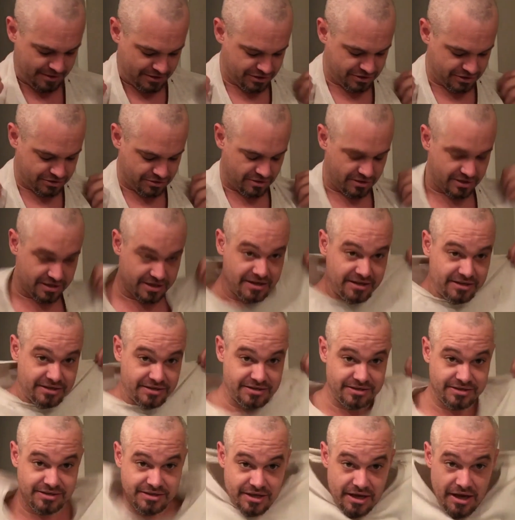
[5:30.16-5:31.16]

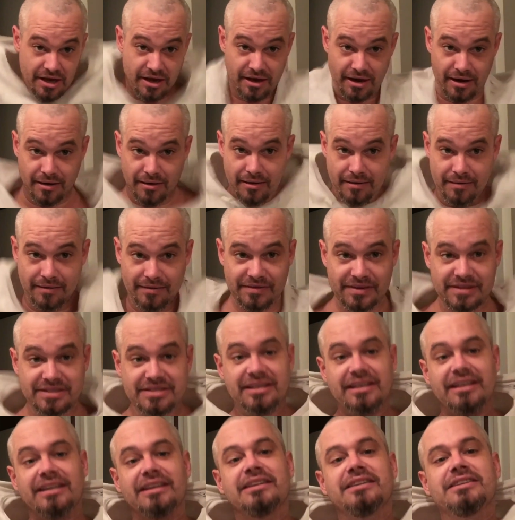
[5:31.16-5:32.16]
smelly,
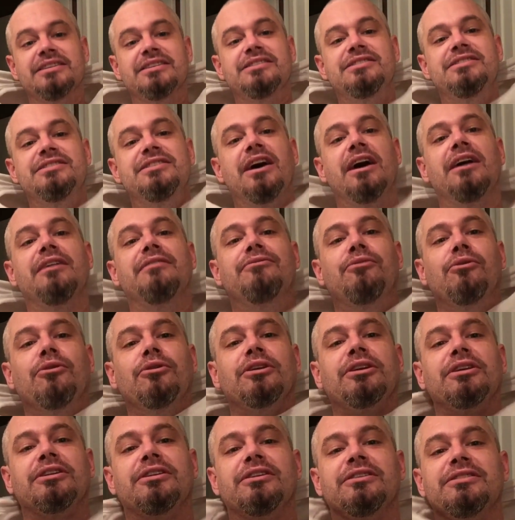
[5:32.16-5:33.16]
disgusting,
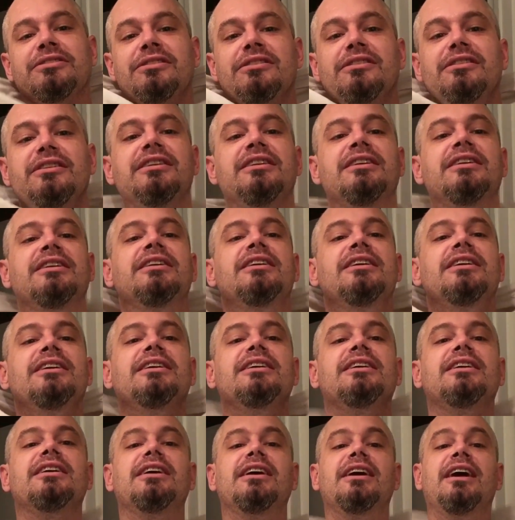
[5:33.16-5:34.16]

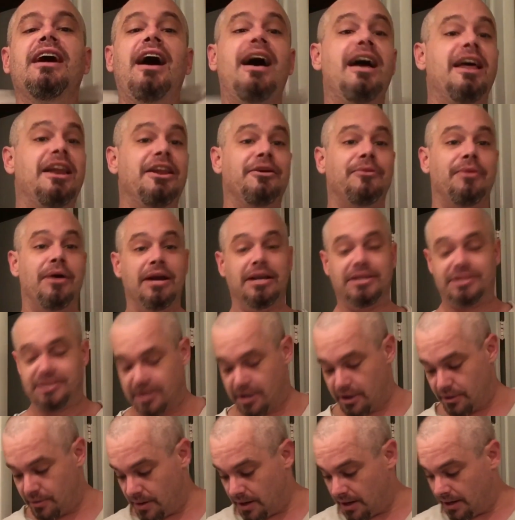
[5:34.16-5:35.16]
hideous
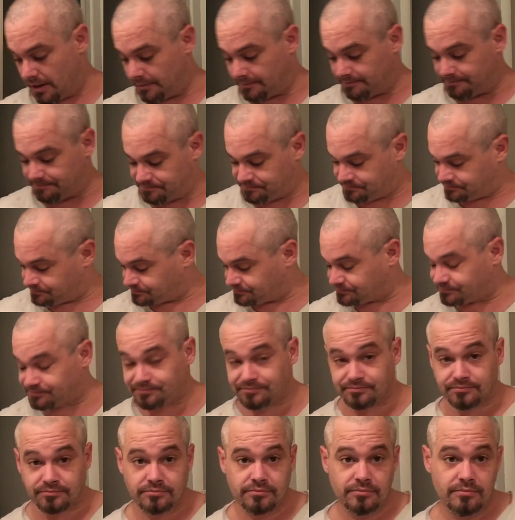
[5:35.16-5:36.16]
food, which is
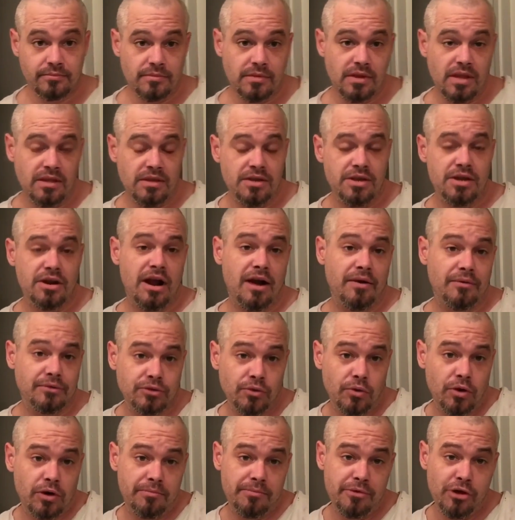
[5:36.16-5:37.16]
pretty much describing
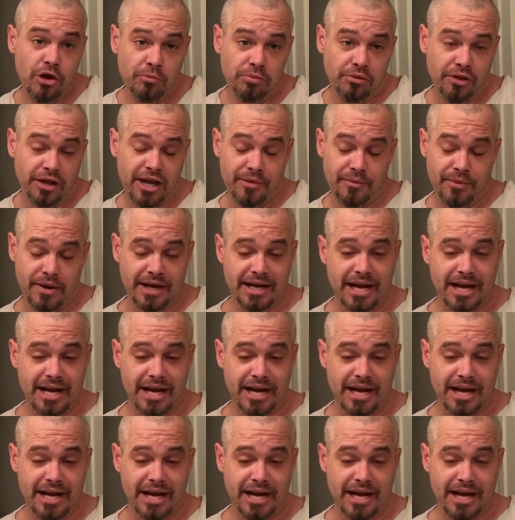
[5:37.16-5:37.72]
this SOB.